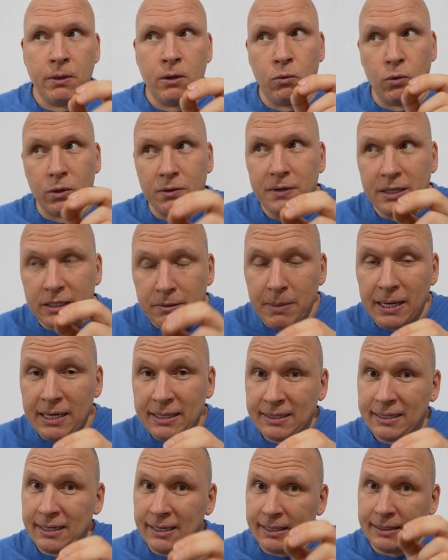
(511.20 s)
What this
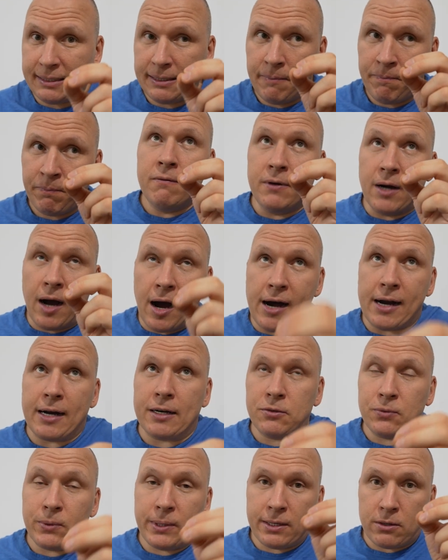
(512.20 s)
means is the
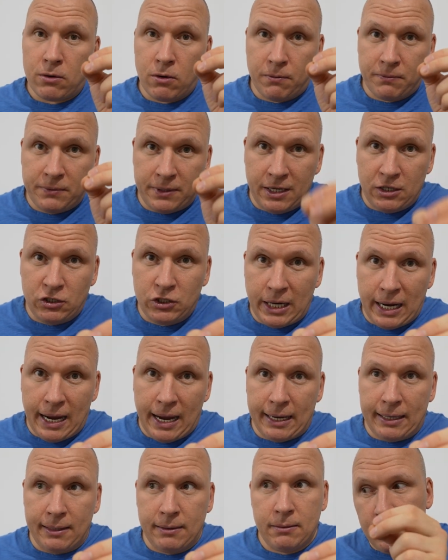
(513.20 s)
hardware of
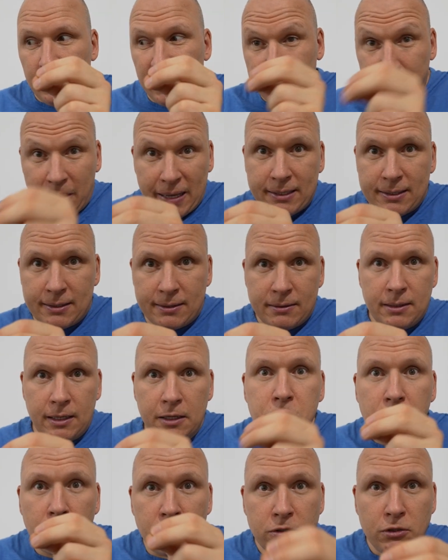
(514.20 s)
DJI is better.
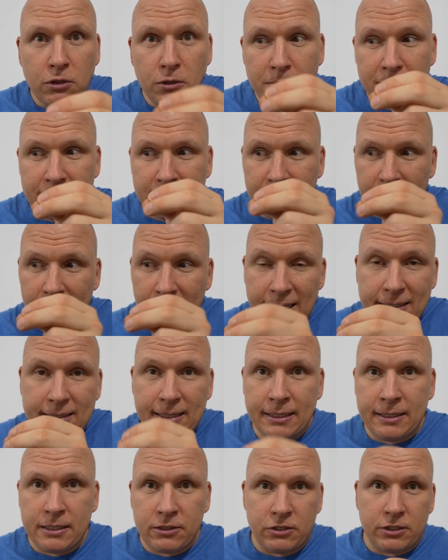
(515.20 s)
It consumes less
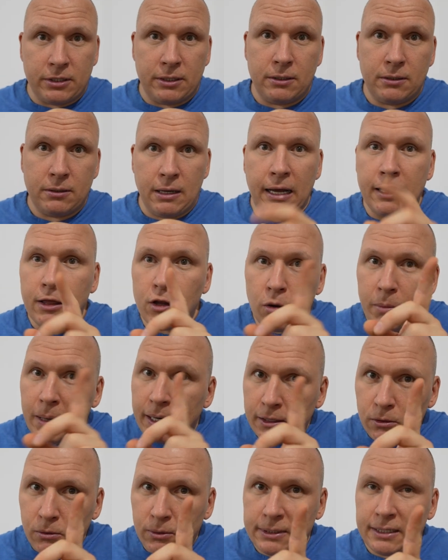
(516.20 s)
energy. And
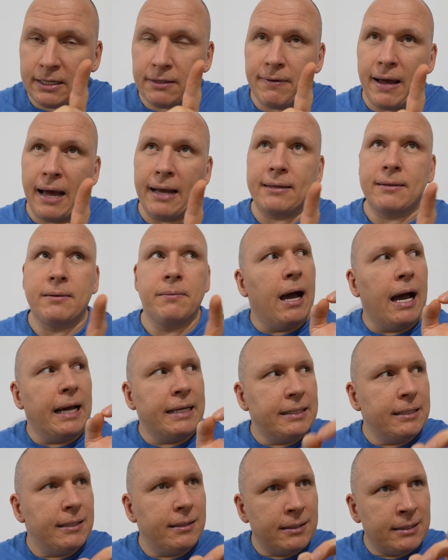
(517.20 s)
nobody looks at that. I
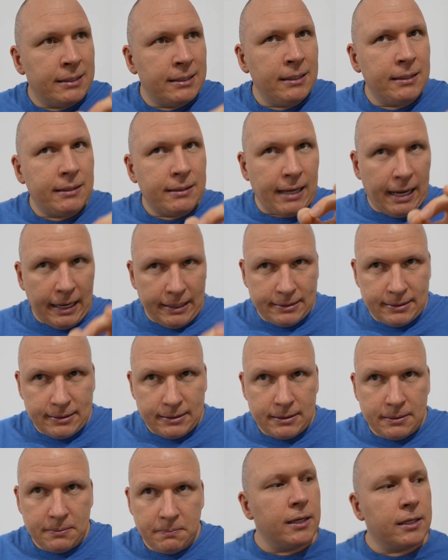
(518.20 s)
didn't see
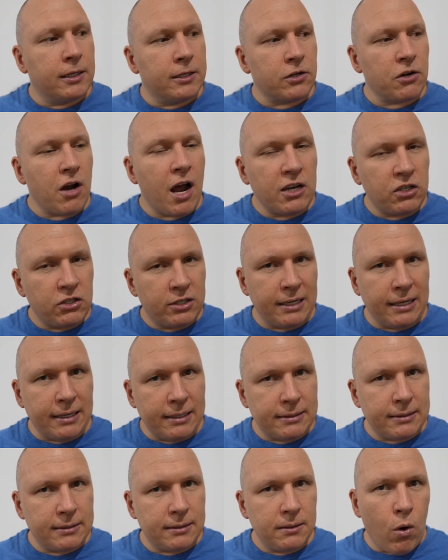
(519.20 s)
tests, a crash
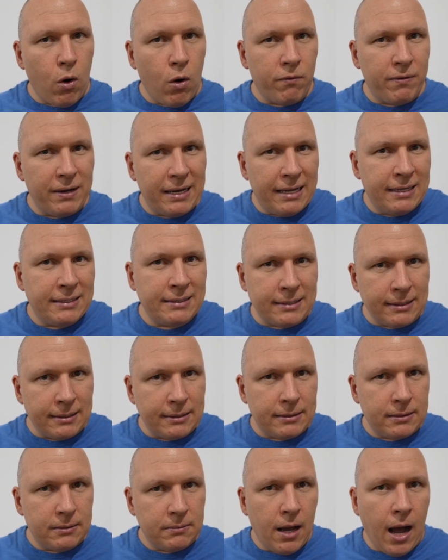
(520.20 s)
test of the
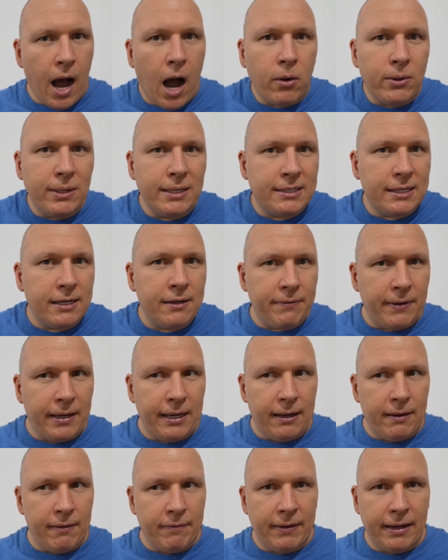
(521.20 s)
lenses. How
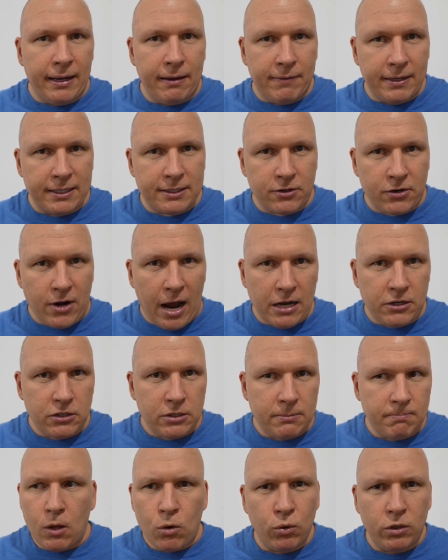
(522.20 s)
easily they scratch.
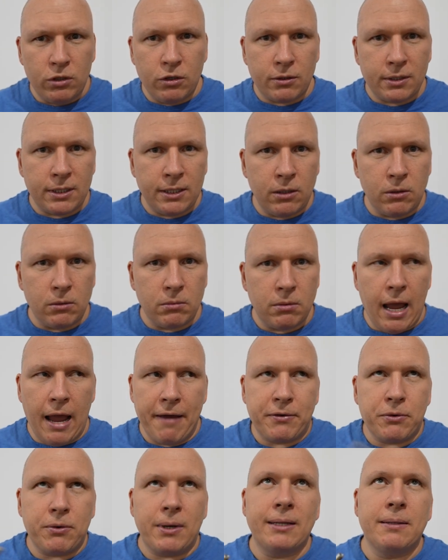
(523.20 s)
We don't know.
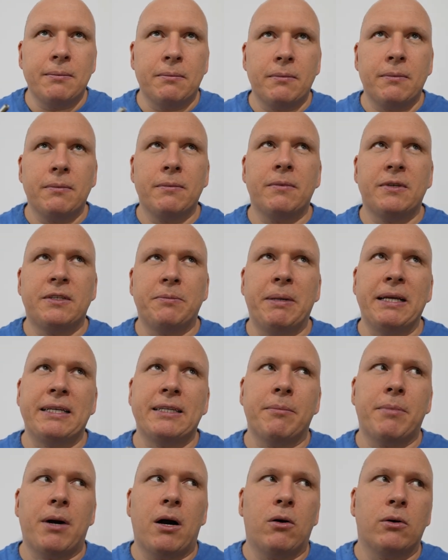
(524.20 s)
Everyone speaks
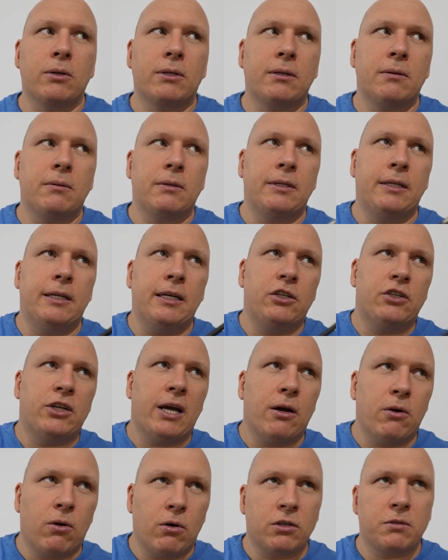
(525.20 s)
about
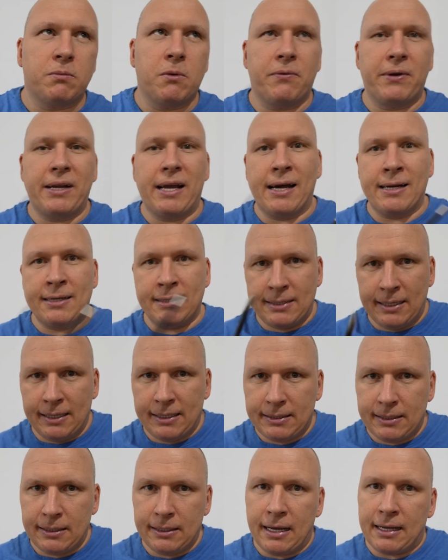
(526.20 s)
DJI Osmo
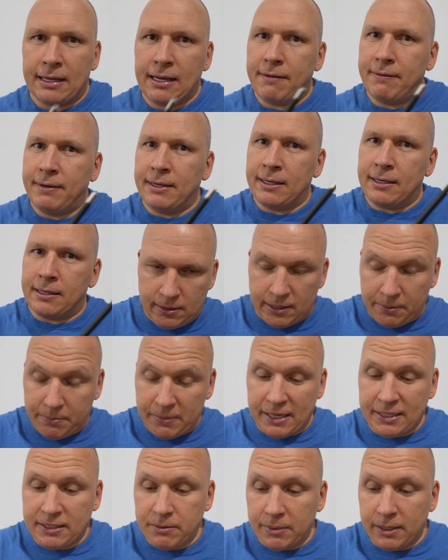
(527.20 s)
360 not having a
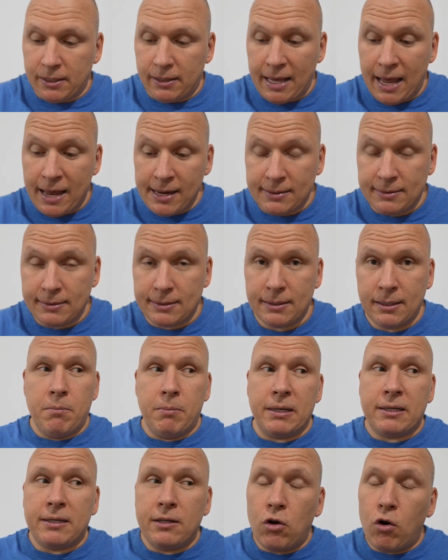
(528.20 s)
replaceable lens,
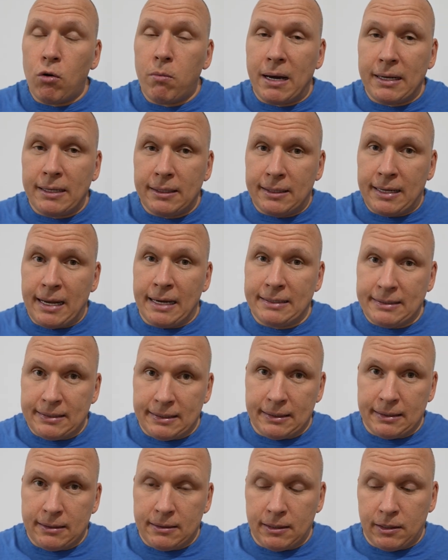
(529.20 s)
but nobody
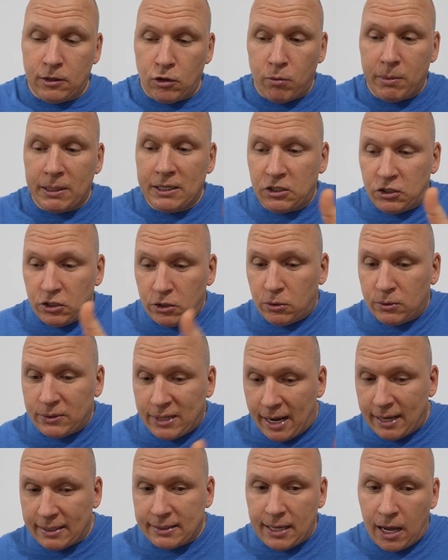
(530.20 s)
tested and nobody showed
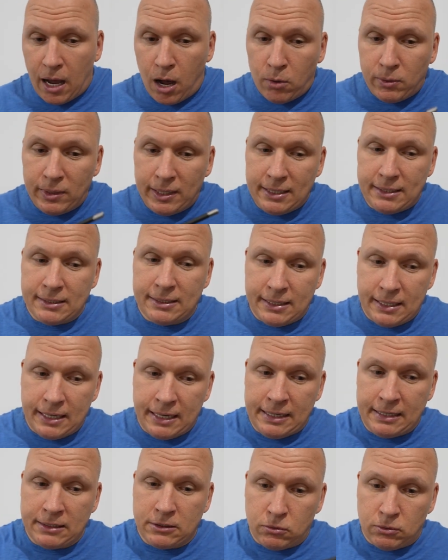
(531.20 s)
us how easy it
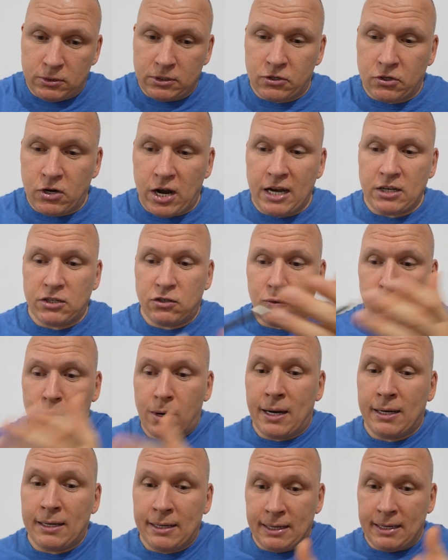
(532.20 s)
is to scratch
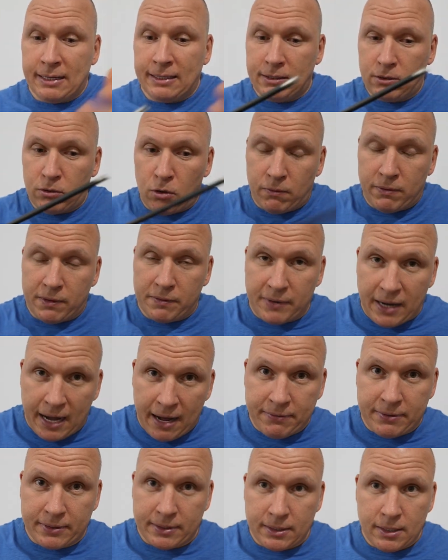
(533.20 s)
one lens over the
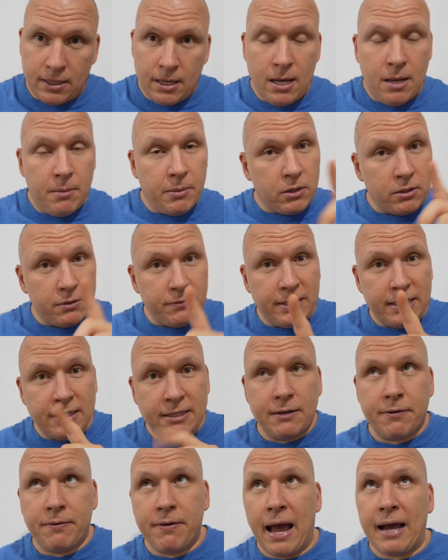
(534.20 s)
other. Because this is
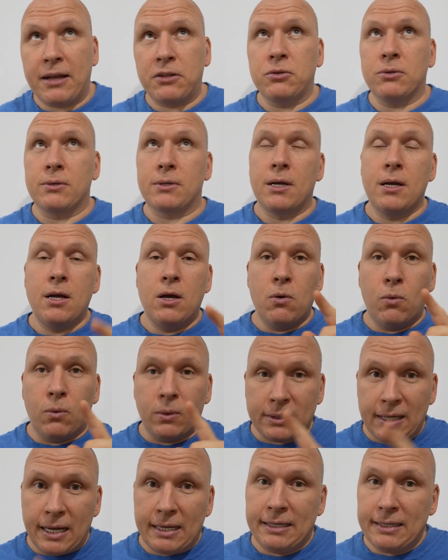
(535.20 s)
a factor.
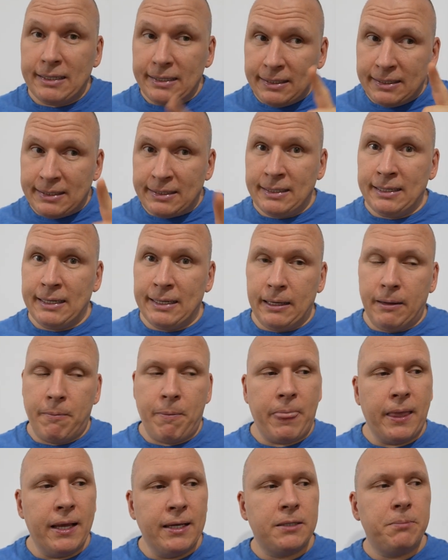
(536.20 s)
What I didn't see
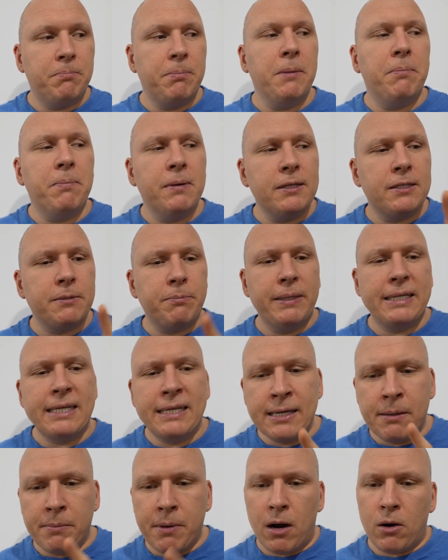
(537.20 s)
is people
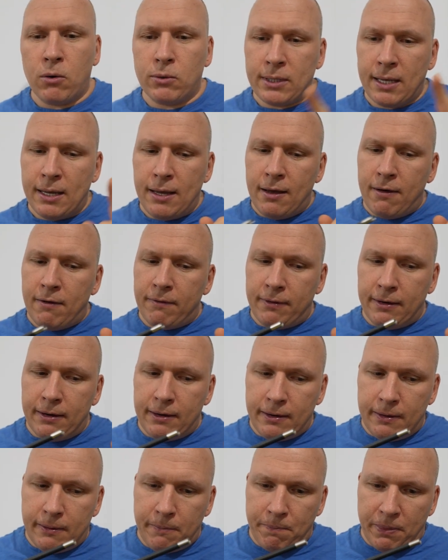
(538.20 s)
speaking about
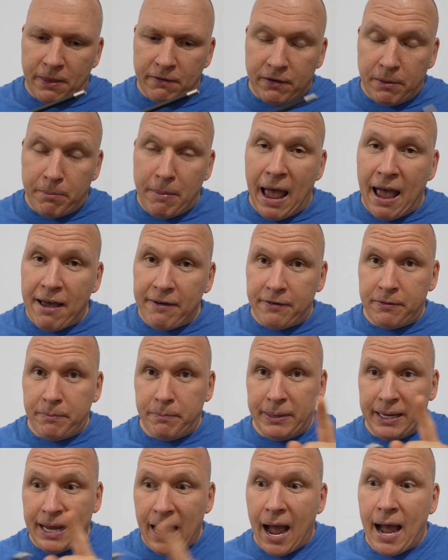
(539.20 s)
the math
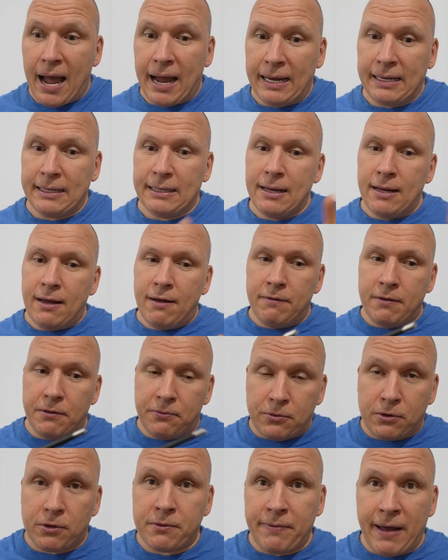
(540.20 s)
behind the
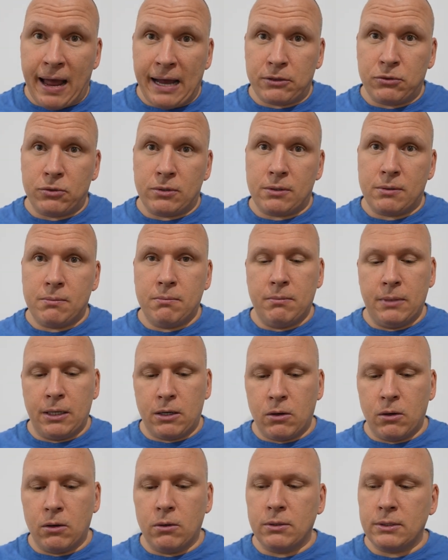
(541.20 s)
form factor,
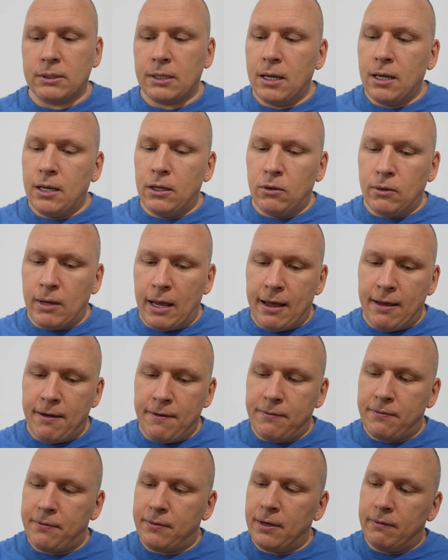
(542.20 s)
because you
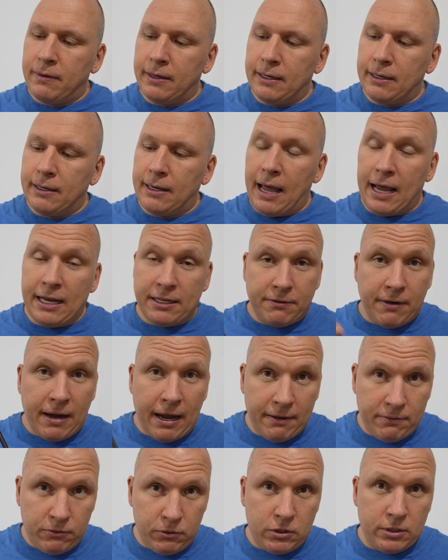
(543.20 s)
have the
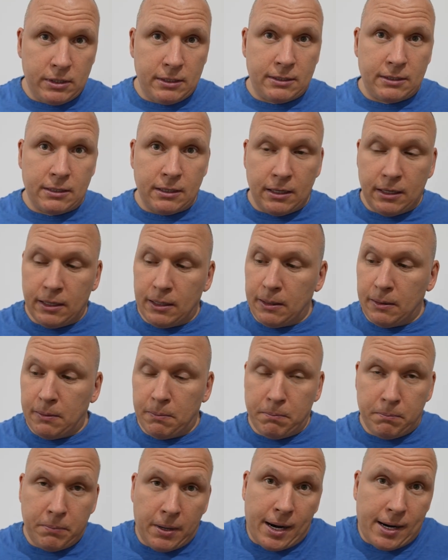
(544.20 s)
X5, which is a
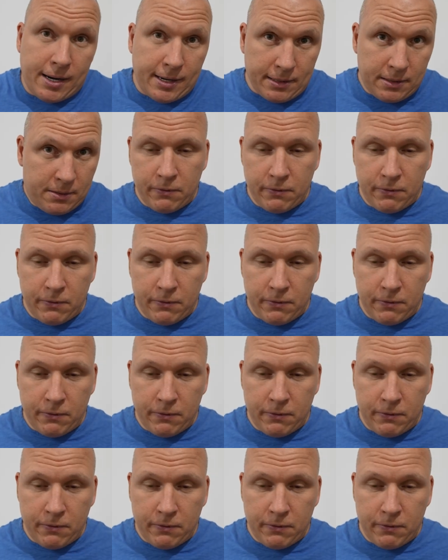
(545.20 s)
bar